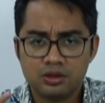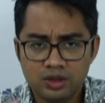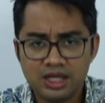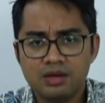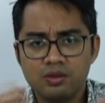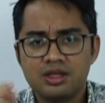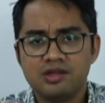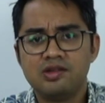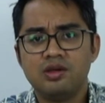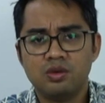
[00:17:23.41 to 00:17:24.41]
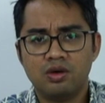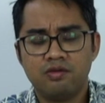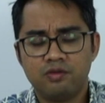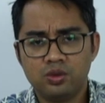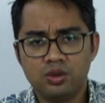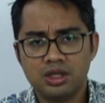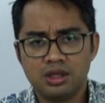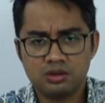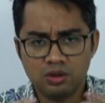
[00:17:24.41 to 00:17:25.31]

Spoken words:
together with the CEO of Google,